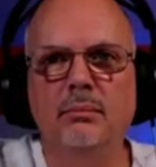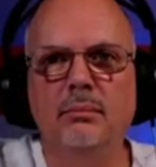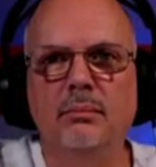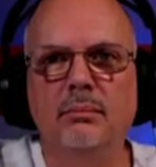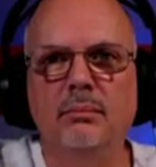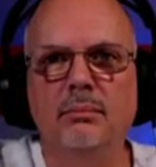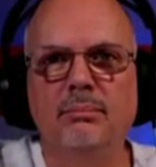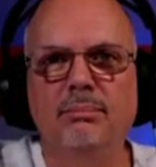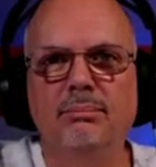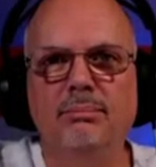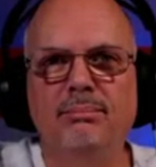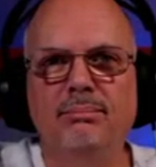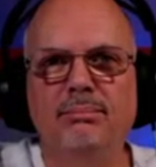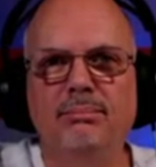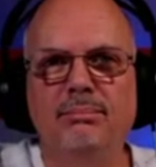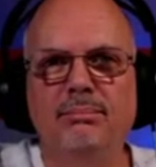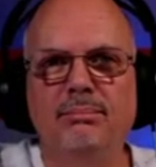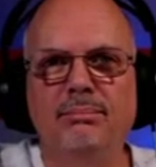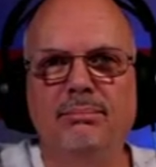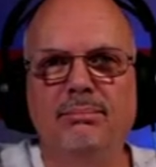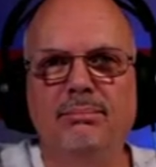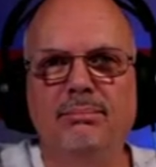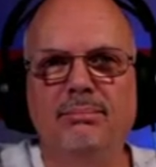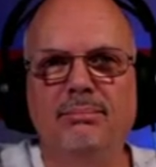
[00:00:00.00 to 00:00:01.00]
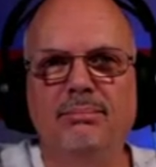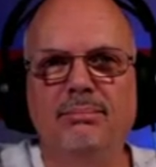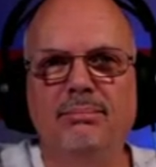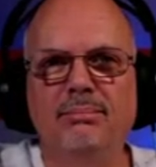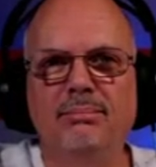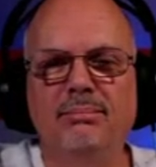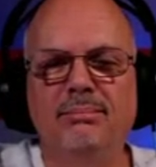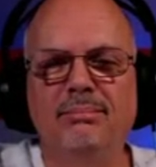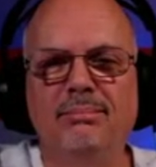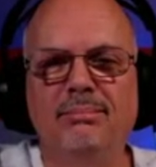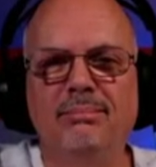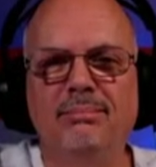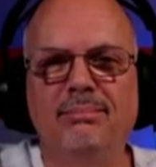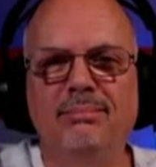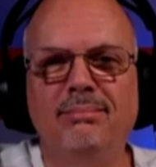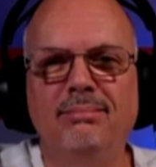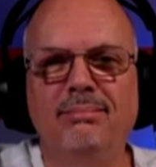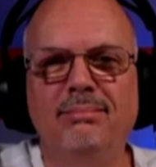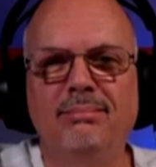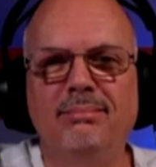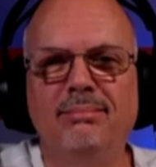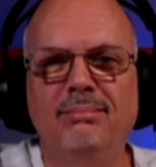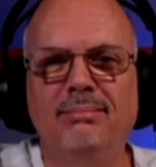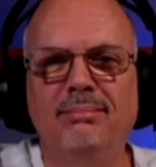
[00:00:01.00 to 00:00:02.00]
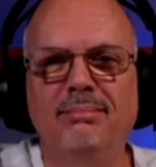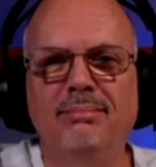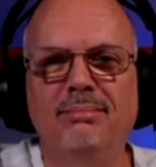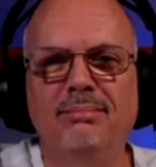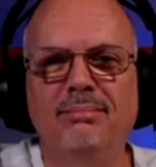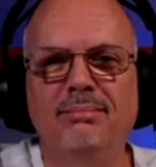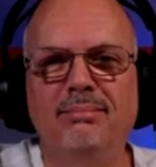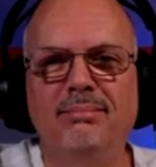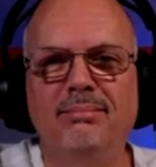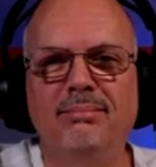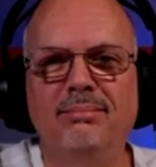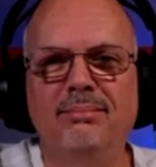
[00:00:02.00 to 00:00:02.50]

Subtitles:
This person isn't speaking.